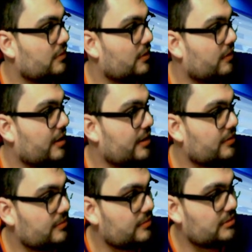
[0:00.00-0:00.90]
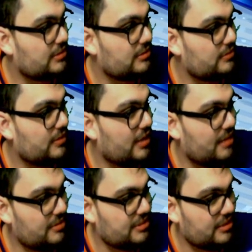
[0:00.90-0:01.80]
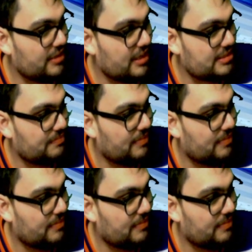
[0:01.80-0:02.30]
All right, Edmonton gets the